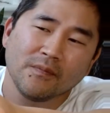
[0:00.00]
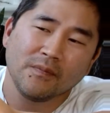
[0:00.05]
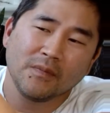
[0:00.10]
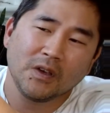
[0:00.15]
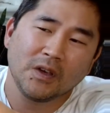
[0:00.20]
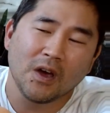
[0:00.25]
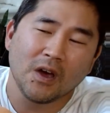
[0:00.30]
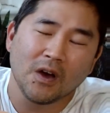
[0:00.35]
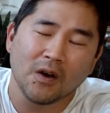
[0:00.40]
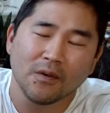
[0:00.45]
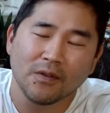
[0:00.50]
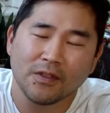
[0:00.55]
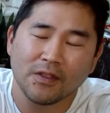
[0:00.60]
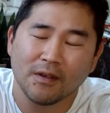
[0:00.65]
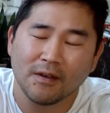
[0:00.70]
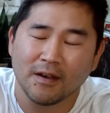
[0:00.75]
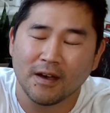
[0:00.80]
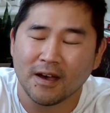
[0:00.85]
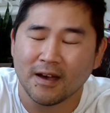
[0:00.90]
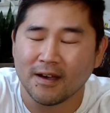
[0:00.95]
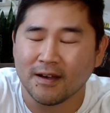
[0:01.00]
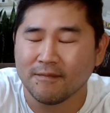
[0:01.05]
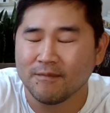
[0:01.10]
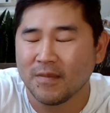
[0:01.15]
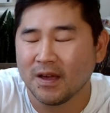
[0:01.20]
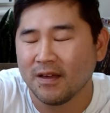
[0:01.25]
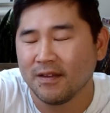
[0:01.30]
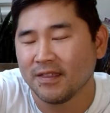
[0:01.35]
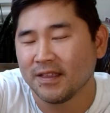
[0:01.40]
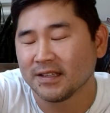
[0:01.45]
you know, the
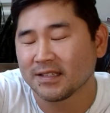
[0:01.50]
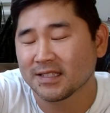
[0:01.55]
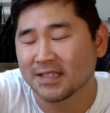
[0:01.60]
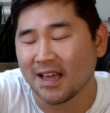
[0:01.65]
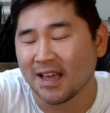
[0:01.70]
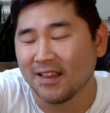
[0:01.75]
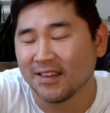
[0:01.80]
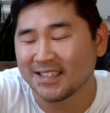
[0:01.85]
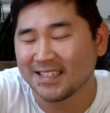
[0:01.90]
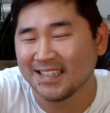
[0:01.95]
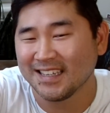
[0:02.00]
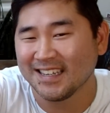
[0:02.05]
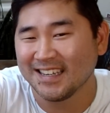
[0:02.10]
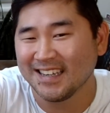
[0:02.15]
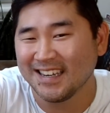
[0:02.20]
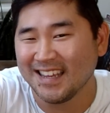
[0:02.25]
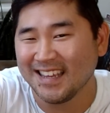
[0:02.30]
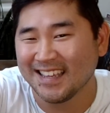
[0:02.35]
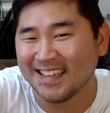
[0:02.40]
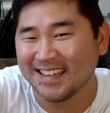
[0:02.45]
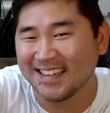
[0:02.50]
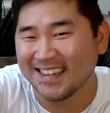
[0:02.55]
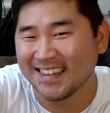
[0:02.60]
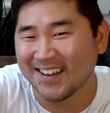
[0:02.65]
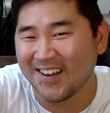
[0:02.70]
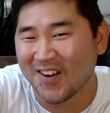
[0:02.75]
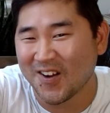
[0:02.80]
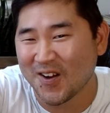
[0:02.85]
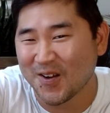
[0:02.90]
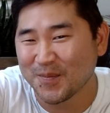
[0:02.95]
skeleton in
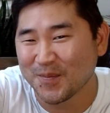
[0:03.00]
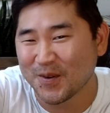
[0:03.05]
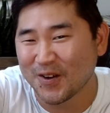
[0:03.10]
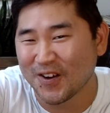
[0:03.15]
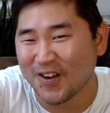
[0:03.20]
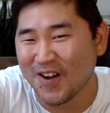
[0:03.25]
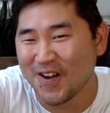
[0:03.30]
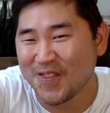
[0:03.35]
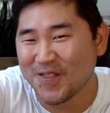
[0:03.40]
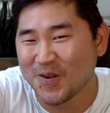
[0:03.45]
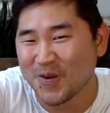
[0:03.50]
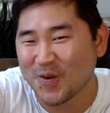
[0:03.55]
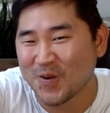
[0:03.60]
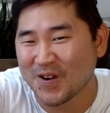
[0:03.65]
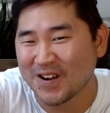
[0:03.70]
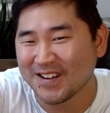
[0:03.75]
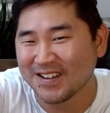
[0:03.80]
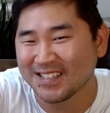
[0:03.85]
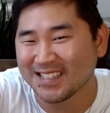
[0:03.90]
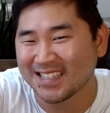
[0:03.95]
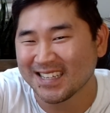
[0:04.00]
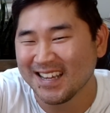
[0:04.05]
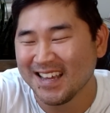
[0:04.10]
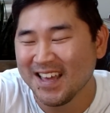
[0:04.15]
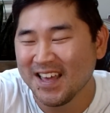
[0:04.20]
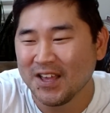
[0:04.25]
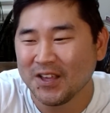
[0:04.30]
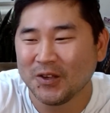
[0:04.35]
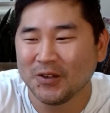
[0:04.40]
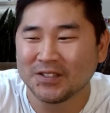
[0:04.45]
the armor on the horse.
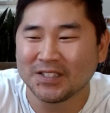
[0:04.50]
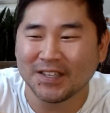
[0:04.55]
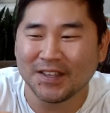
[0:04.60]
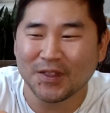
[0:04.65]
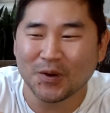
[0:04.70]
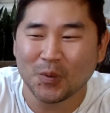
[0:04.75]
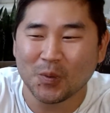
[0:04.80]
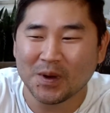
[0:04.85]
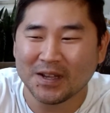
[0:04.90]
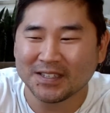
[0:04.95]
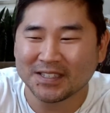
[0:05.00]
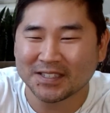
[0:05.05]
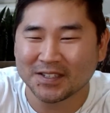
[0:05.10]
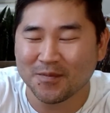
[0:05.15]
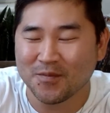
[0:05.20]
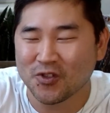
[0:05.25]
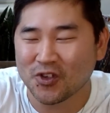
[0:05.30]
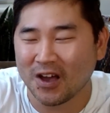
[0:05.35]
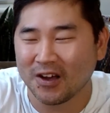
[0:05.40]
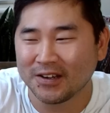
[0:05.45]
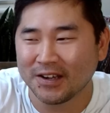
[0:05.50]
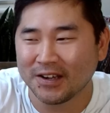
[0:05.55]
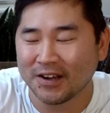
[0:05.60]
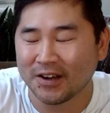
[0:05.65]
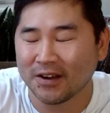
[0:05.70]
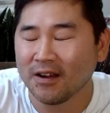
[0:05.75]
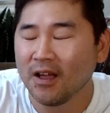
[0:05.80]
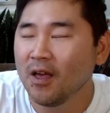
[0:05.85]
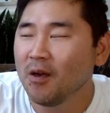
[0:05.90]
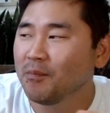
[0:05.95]
You see the wisdom child
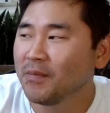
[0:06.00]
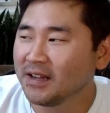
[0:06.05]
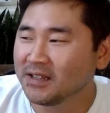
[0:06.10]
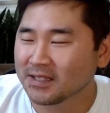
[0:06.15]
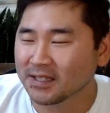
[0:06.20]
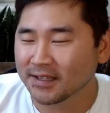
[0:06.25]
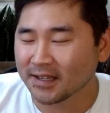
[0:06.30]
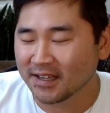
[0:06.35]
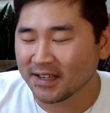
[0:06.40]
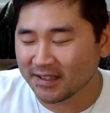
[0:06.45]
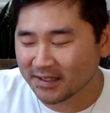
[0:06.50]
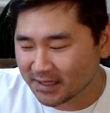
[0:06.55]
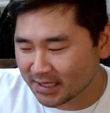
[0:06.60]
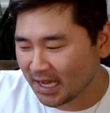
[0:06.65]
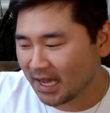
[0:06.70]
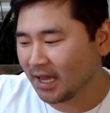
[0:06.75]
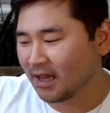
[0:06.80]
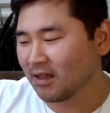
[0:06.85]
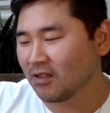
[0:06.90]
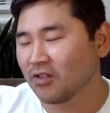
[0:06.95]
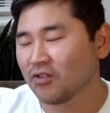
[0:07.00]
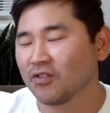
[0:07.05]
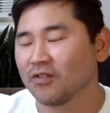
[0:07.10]
here. Basically, it's saying,